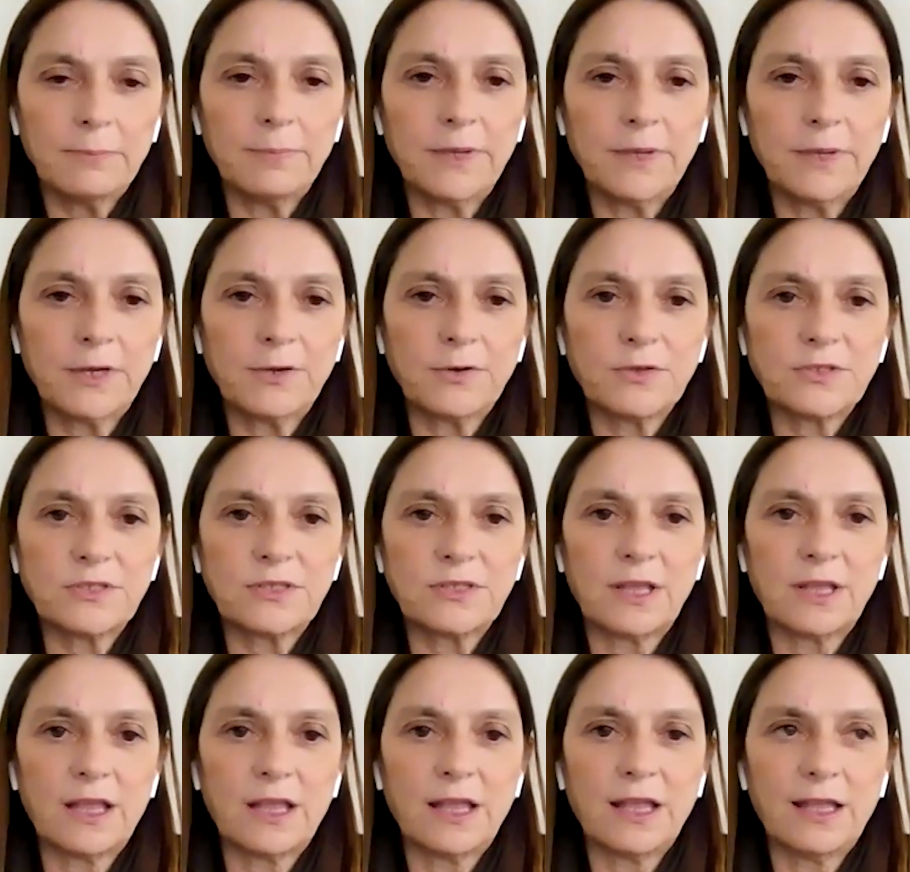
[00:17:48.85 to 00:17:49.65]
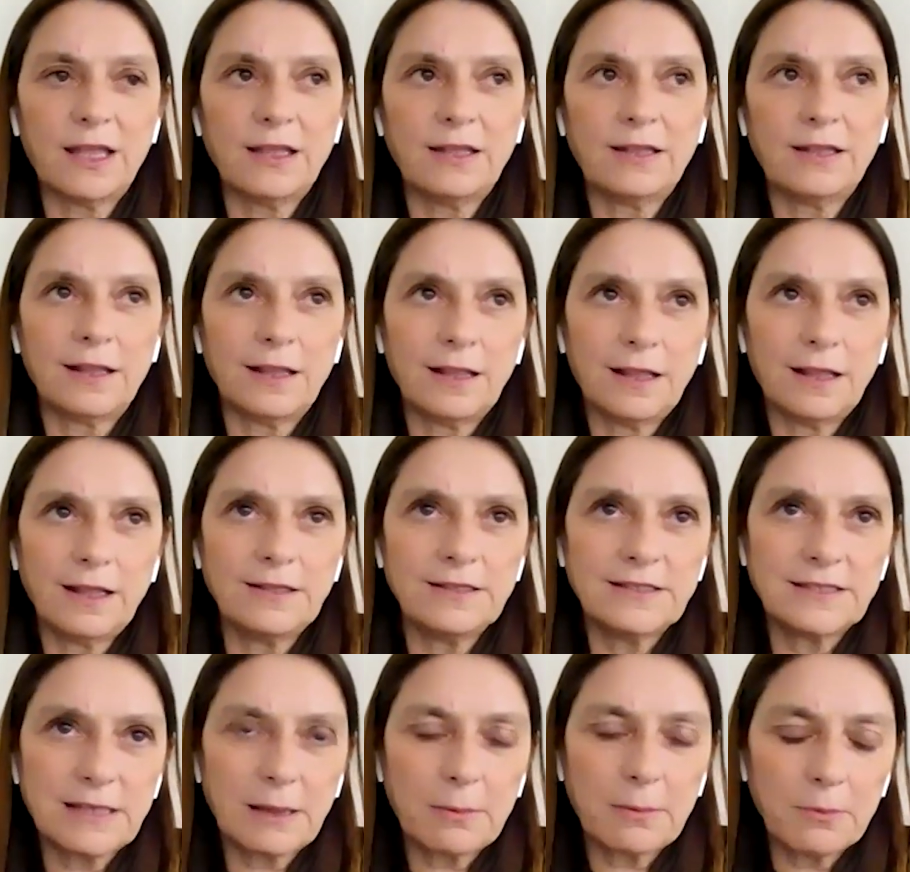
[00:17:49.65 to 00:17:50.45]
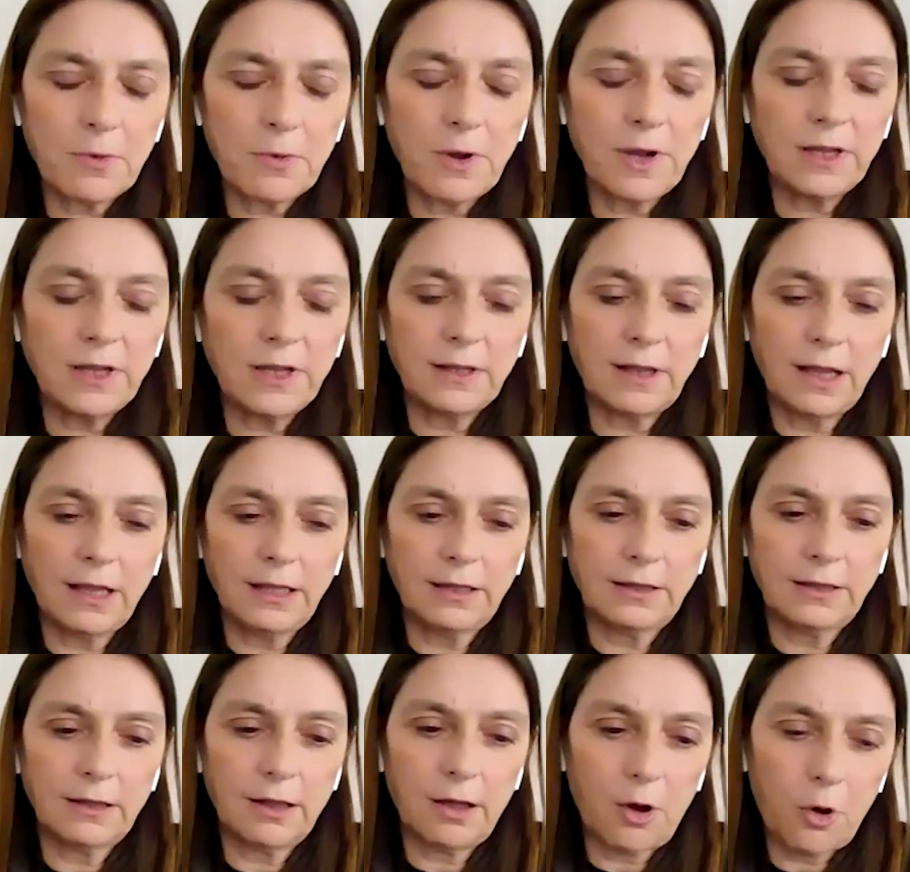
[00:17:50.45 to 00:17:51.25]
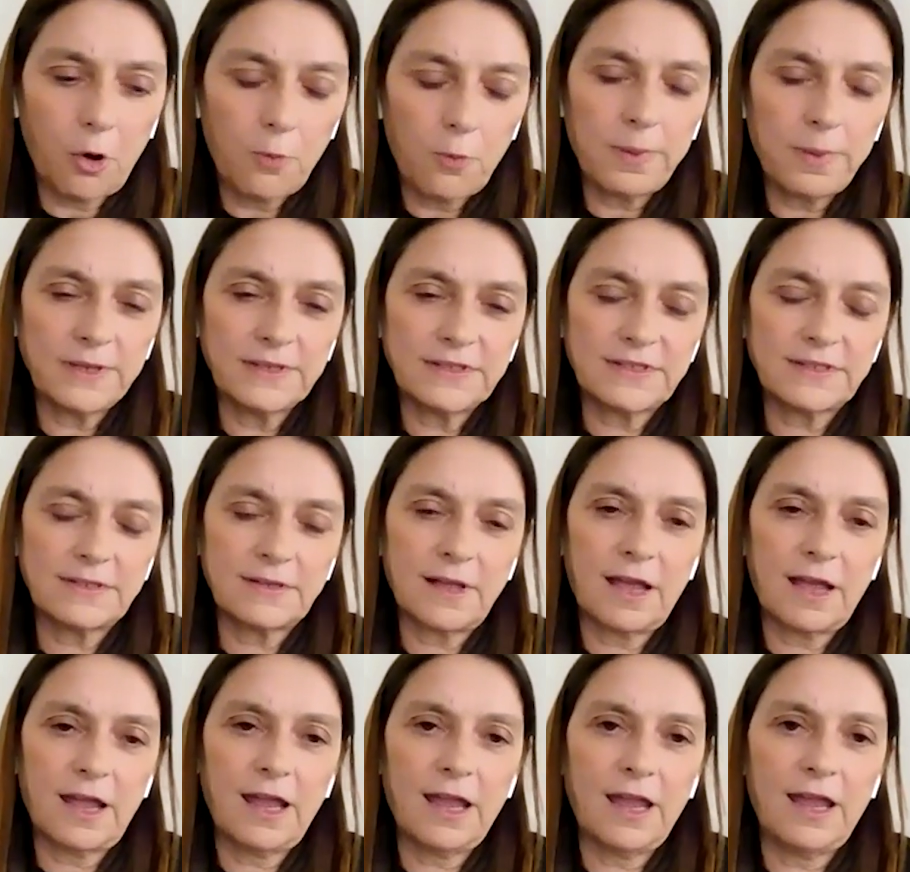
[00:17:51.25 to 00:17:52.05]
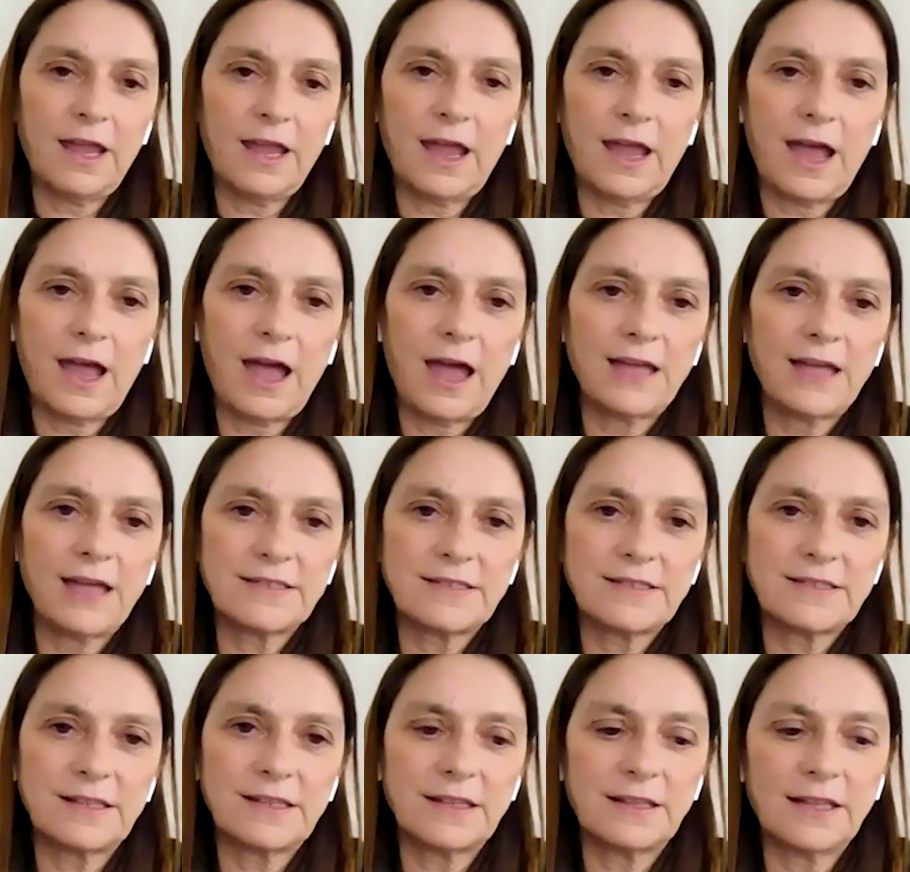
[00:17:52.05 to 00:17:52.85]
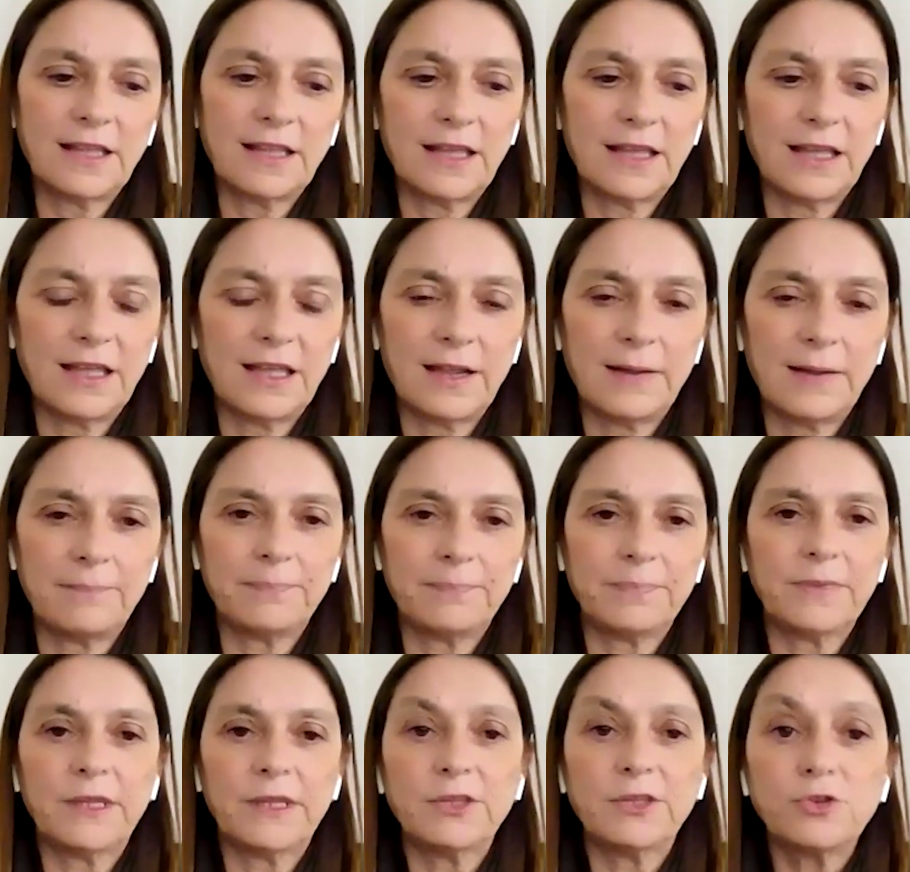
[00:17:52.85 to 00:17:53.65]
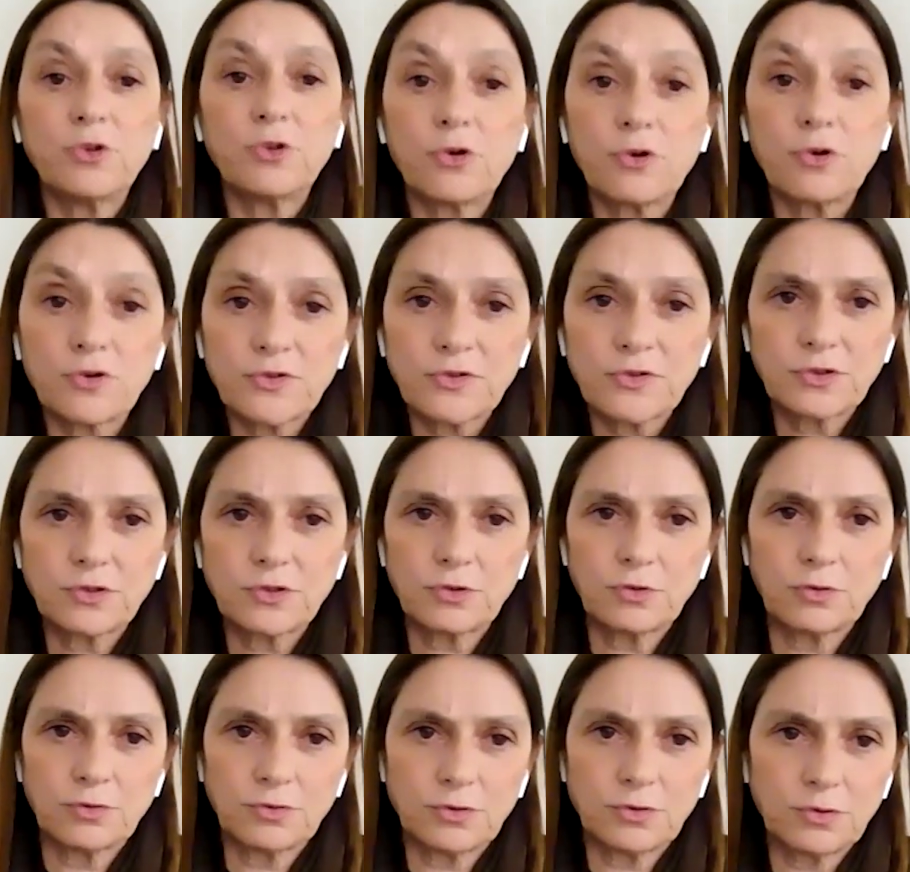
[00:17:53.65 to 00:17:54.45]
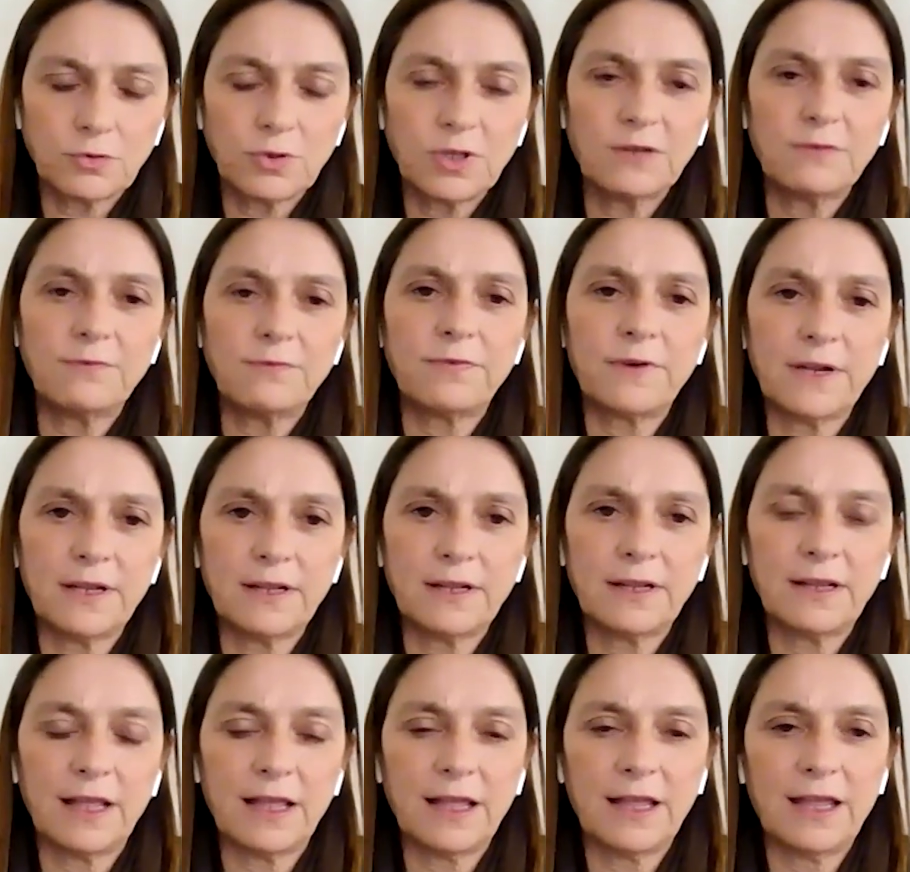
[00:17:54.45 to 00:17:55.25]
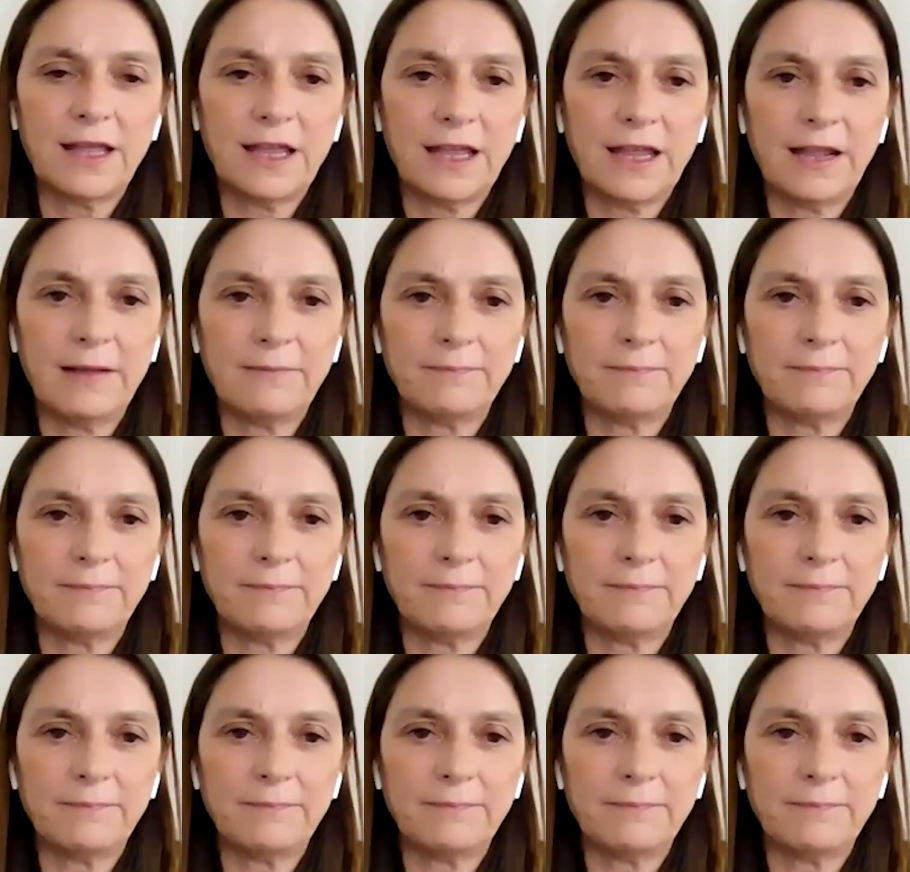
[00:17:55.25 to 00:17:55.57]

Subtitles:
because it, in some way, it opens us the doors to different